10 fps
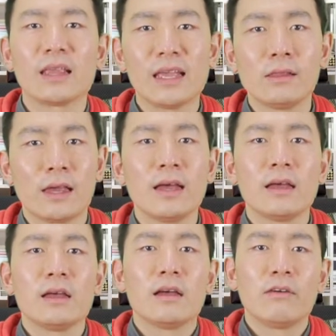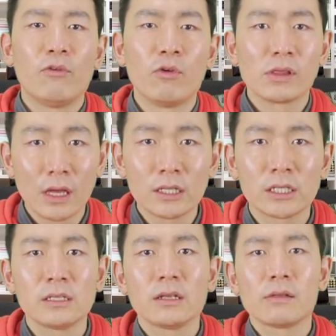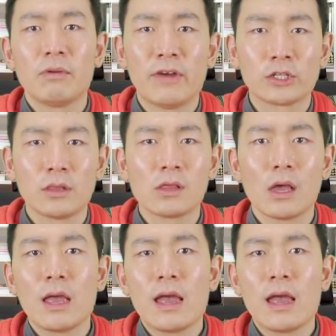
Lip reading: easier for certain professions,